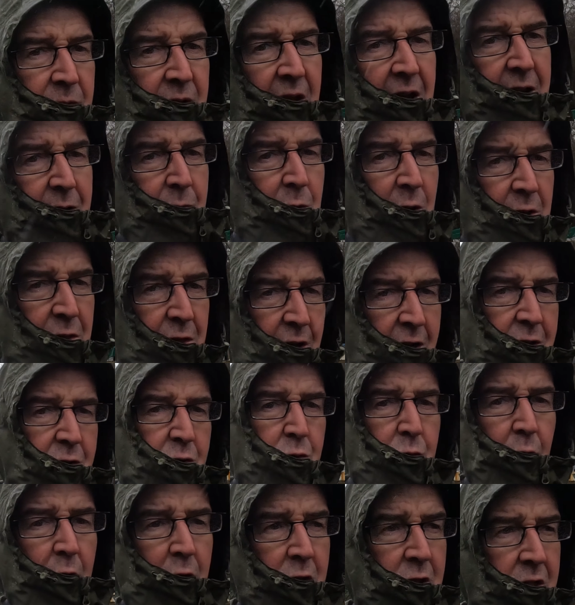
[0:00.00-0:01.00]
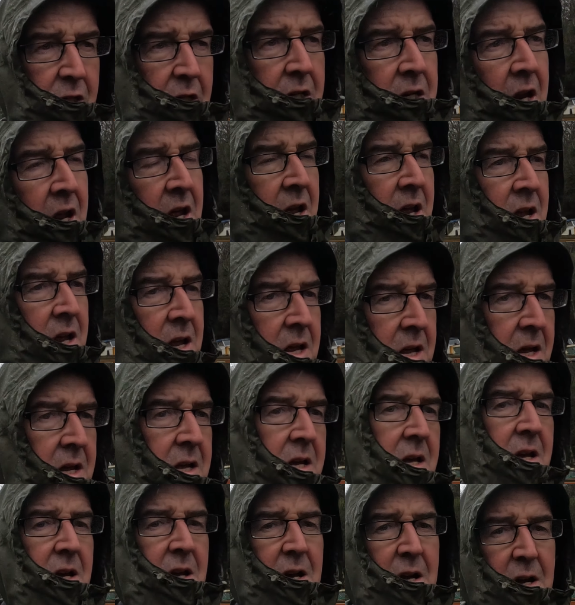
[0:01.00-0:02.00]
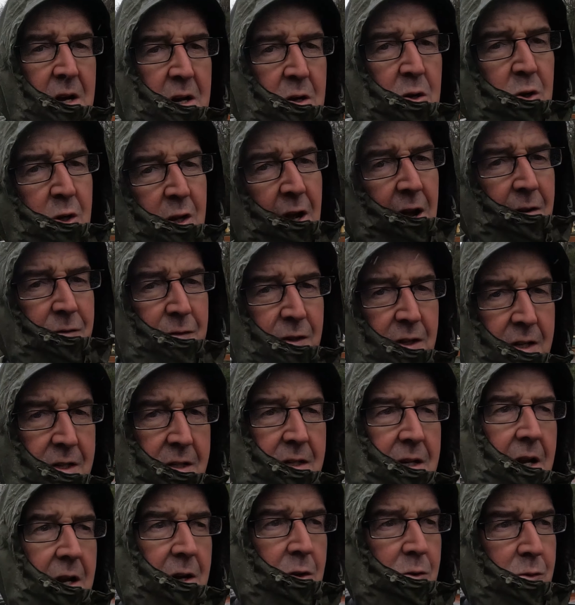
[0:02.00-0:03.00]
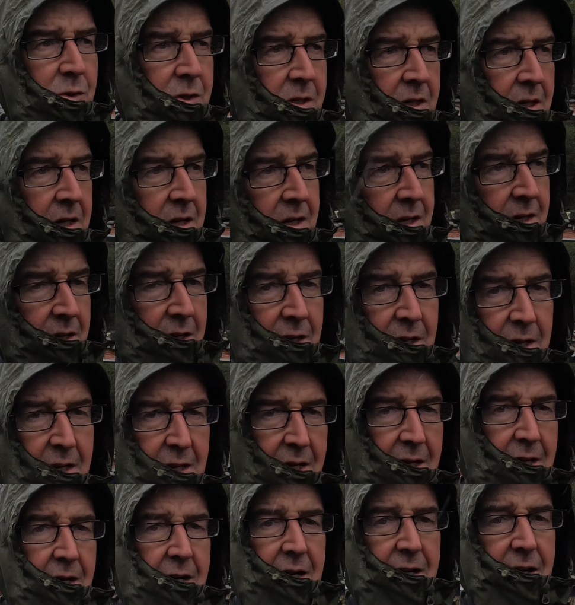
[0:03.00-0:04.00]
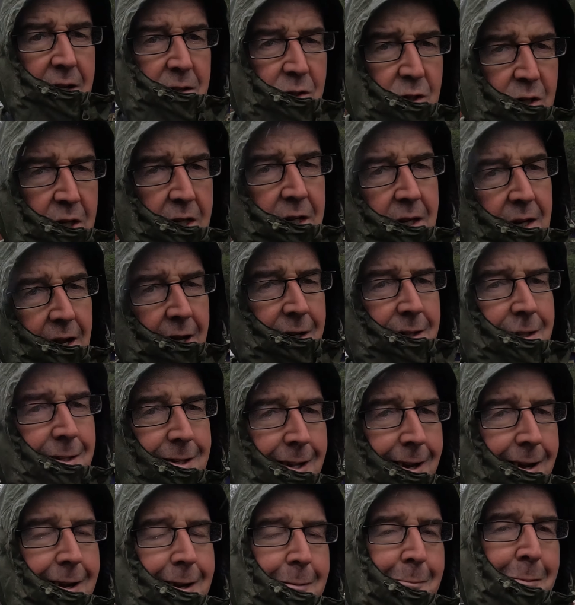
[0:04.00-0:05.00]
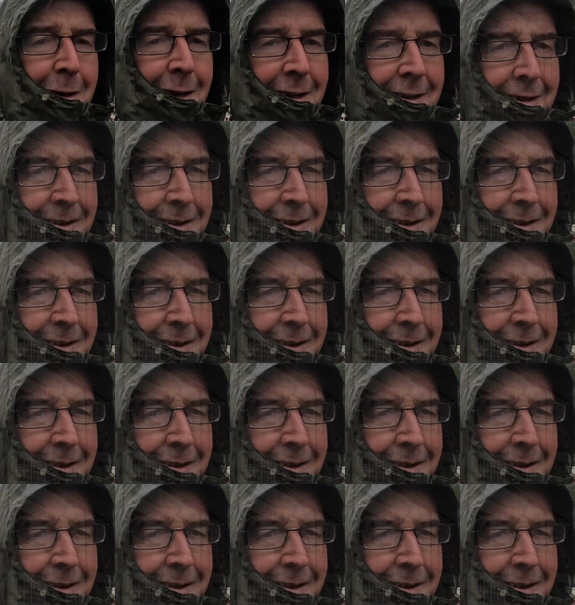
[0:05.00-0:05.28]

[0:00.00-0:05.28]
Anyway, thanks for watching. Look after yourselves, and I'll see you next time.